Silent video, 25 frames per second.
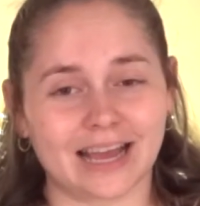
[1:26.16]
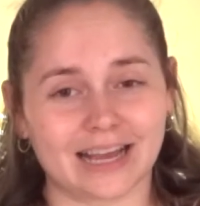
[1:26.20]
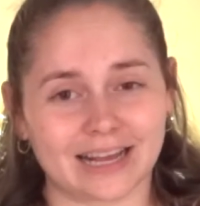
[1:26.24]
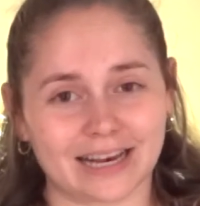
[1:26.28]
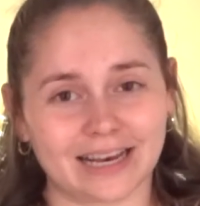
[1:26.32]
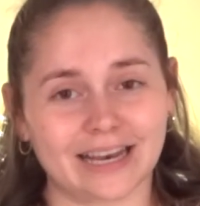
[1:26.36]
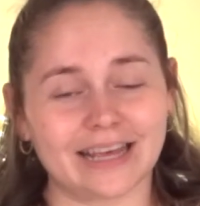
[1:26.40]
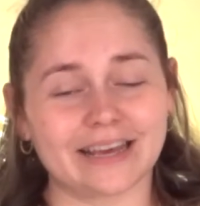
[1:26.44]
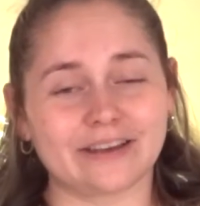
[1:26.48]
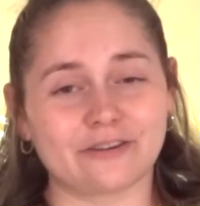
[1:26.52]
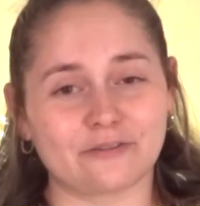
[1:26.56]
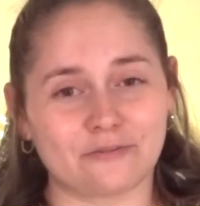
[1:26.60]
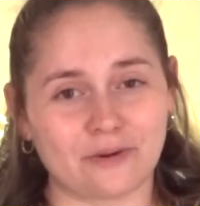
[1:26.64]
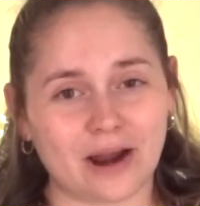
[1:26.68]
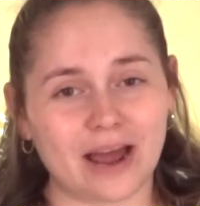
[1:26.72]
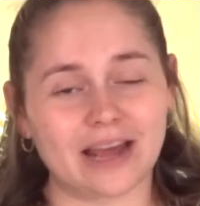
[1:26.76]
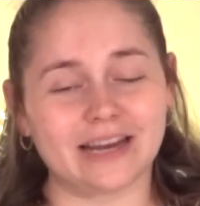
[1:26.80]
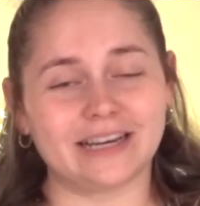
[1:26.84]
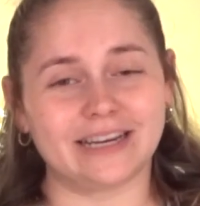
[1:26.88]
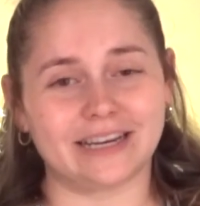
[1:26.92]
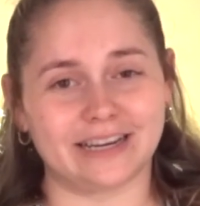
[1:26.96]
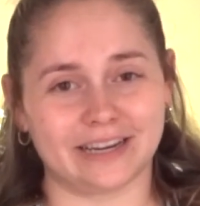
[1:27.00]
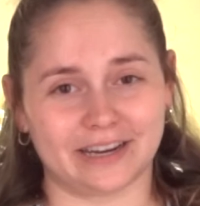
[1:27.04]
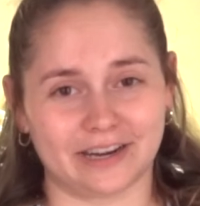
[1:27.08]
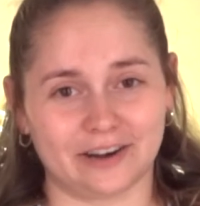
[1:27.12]
click
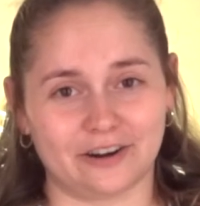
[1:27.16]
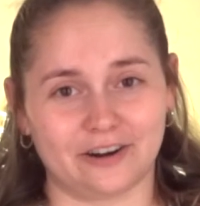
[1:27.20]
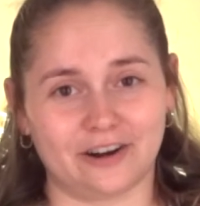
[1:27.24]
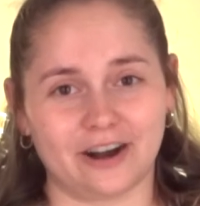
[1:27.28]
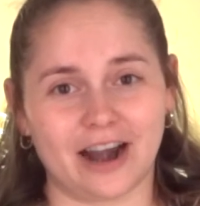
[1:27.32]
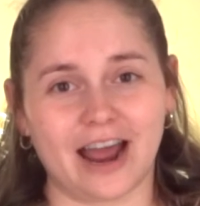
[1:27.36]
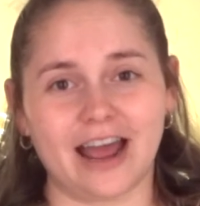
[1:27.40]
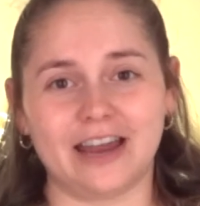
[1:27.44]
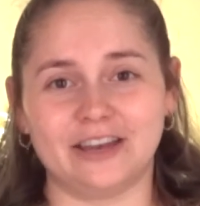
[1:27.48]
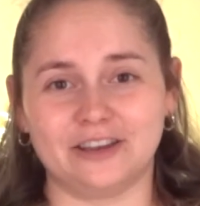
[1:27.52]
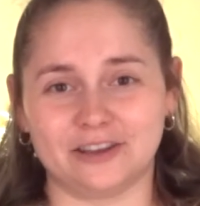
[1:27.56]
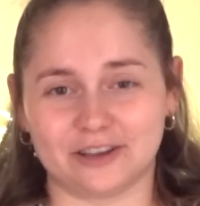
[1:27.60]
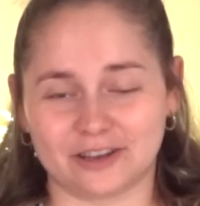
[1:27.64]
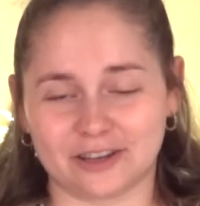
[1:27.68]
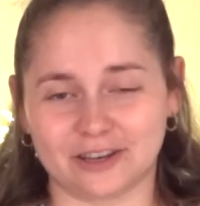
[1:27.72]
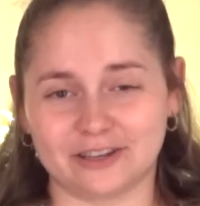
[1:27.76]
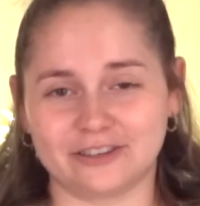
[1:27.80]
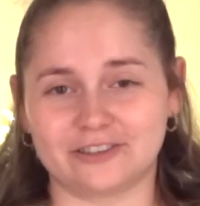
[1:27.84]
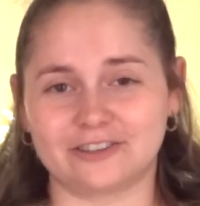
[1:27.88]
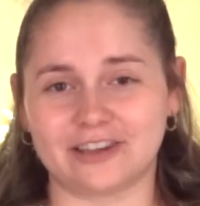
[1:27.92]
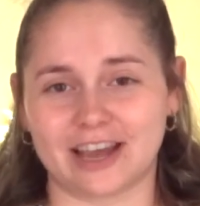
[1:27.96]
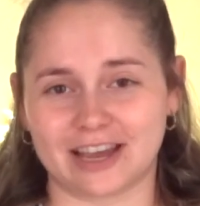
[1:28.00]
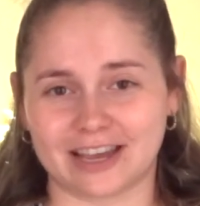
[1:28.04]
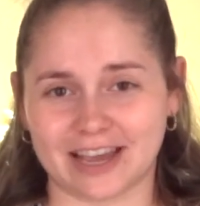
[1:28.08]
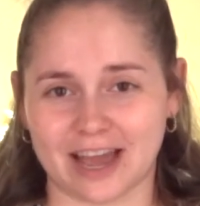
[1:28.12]
right here and you can
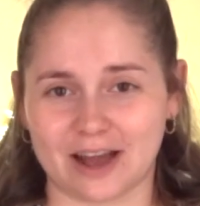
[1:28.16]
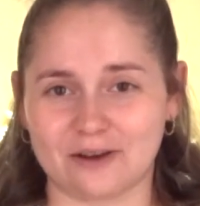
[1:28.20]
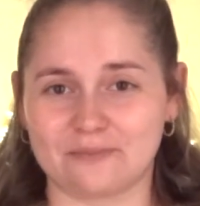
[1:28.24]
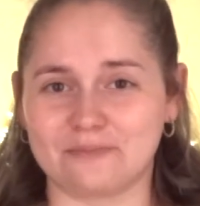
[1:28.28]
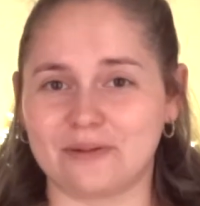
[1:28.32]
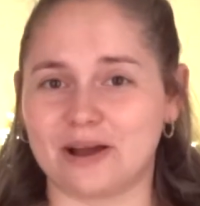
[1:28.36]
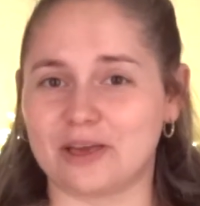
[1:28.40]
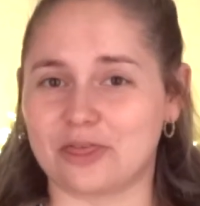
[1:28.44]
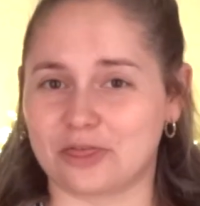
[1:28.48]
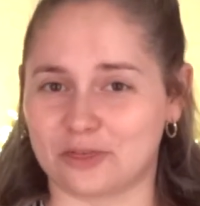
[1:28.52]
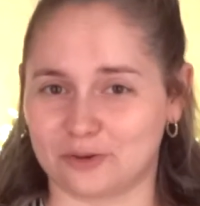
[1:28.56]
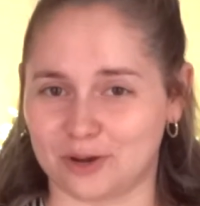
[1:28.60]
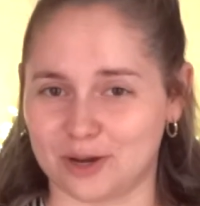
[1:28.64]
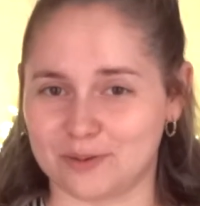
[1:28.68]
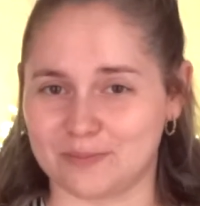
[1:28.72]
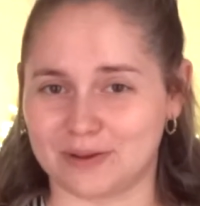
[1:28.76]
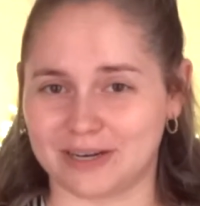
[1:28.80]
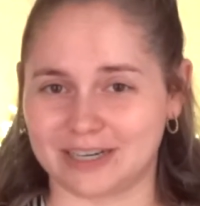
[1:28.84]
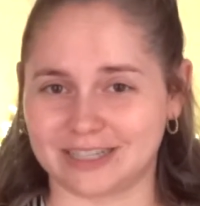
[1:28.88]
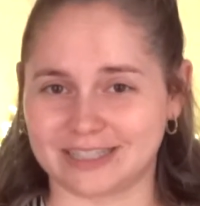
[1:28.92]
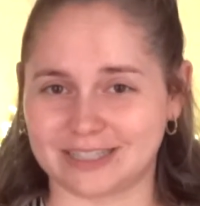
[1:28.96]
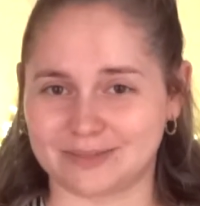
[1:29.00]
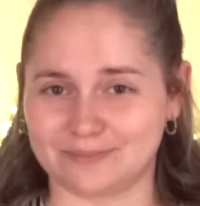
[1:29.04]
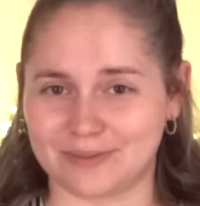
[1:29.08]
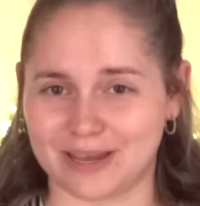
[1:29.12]
check out my 3
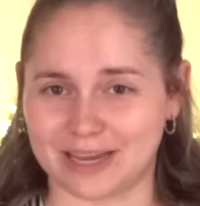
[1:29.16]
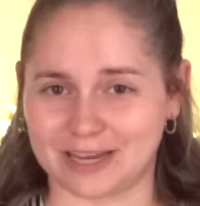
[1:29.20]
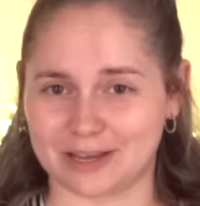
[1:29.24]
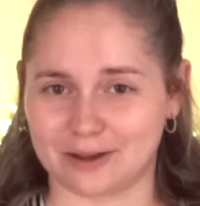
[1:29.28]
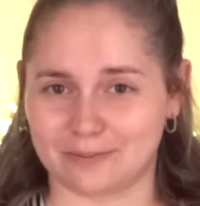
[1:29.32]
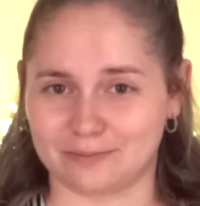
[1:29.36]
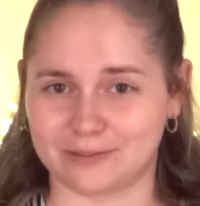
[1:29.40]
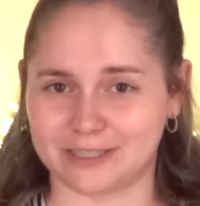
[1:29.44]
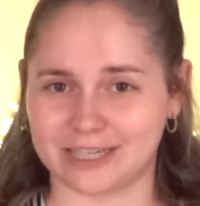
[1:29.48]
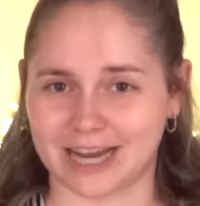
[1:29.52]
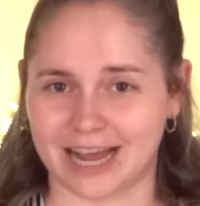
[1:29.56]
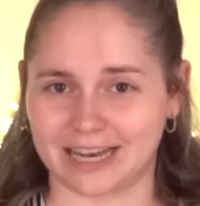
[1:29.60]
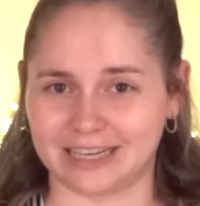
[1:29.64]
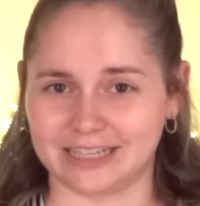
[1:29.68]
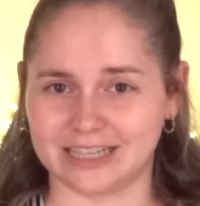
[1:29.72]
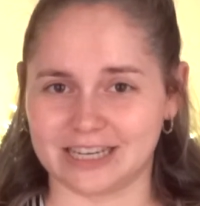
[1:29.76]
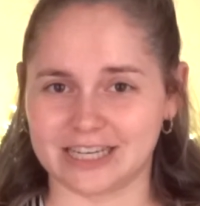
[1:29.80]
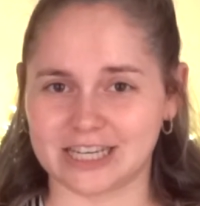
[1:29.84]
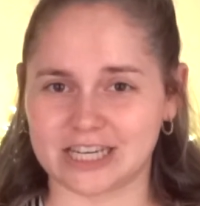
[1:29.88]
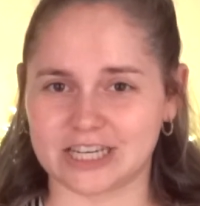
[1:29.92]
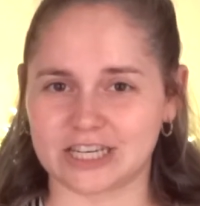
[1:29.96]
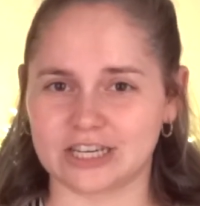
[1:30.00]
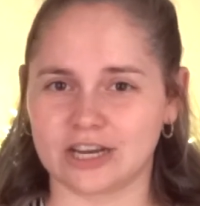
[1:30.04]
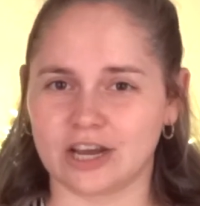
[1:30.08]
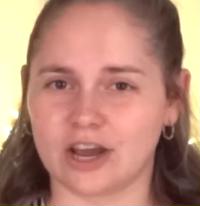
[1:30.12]
minutes makeup
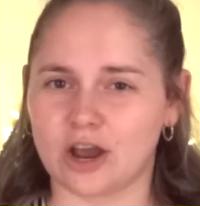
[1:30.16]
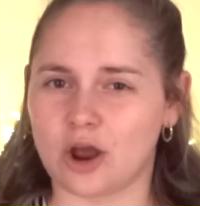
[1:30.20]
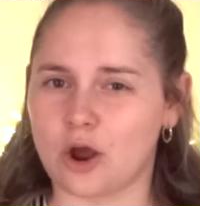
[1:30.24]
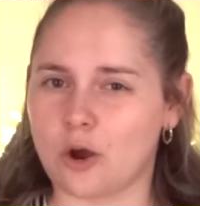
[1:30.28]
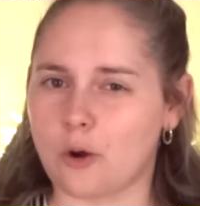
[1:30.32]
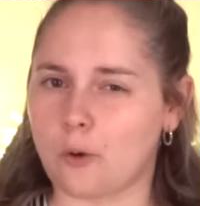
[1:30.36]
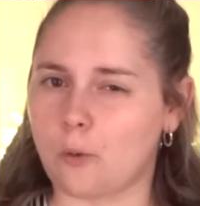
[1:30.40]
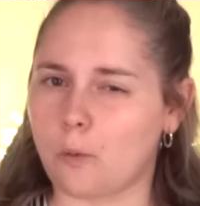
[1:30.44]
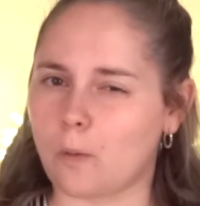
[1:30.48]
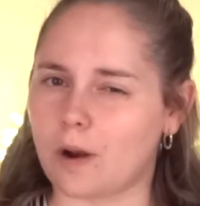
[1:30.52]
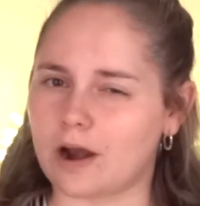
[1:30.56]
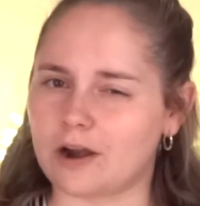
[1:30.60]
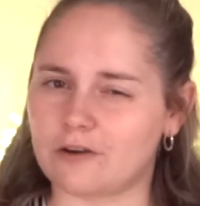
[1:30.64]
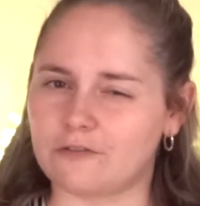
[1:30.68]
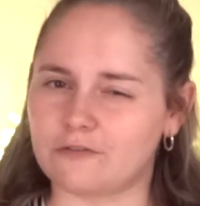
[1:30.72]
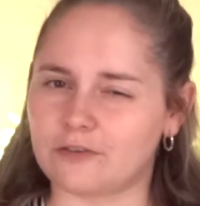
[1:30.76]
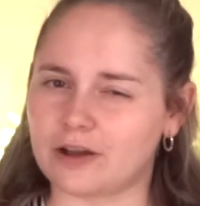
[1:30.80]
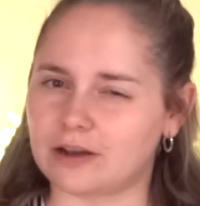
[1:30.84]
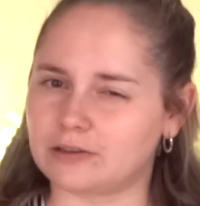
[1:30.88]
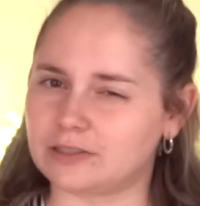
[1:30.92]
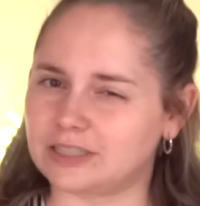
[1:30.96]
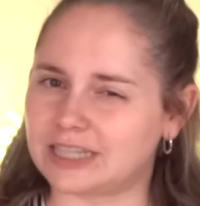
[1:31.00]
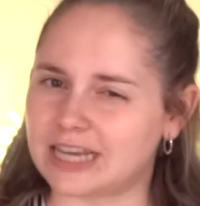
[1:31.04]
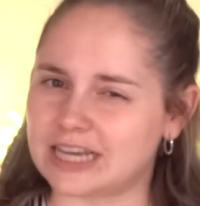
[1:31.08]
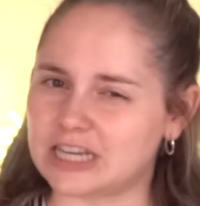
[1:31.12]
challenge, where
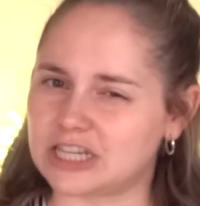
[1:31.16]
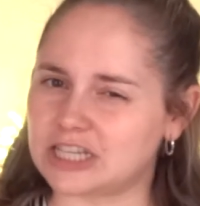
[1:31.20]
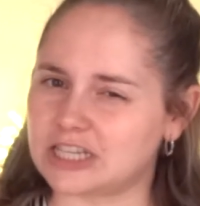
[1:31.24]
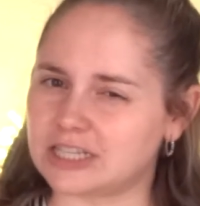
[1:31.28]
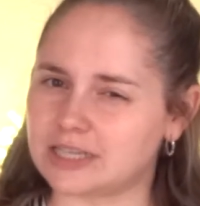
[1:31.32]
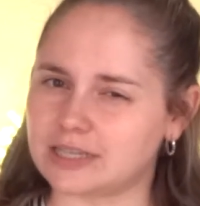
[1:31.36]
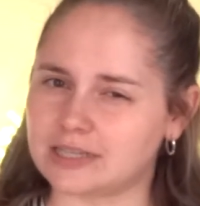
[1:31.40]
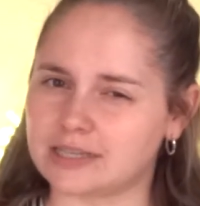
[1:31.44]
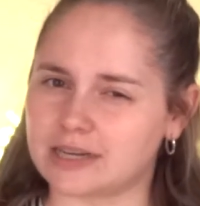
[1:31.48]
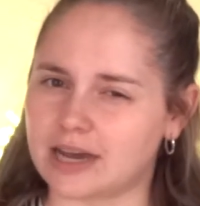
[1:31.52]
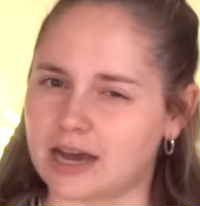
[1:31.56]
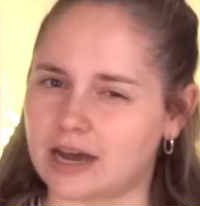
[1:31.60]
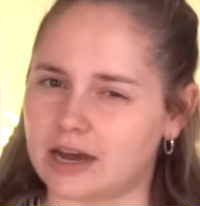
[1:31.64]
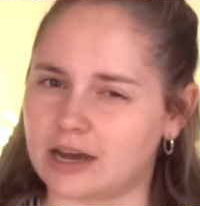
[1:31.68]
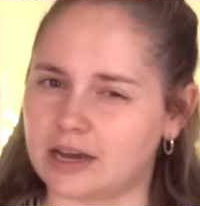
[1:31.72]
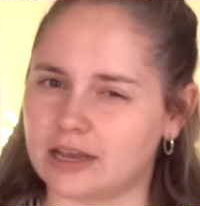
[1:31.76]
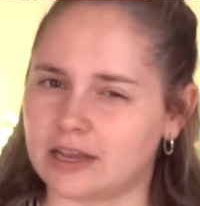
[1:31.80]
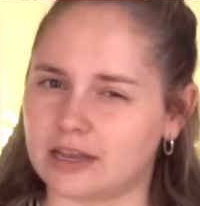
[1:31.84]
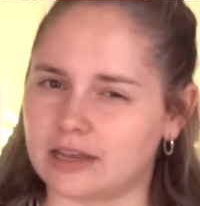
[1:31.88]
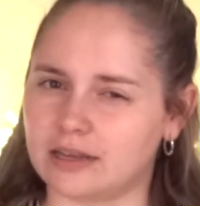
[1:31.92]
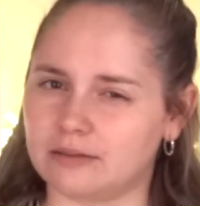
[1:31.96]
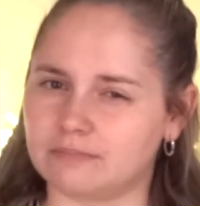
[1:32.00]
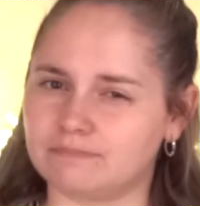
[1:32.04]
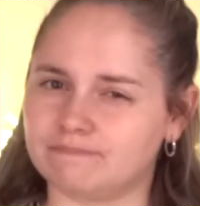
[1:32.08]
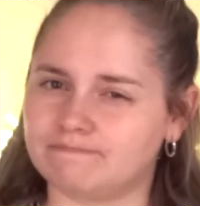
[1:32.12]
foundation and
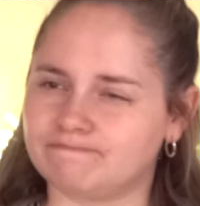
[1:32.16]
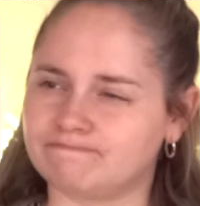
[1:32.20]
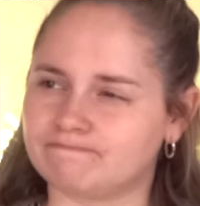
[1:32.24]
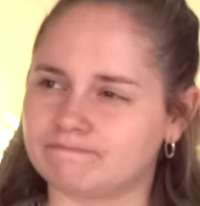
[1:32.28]
I,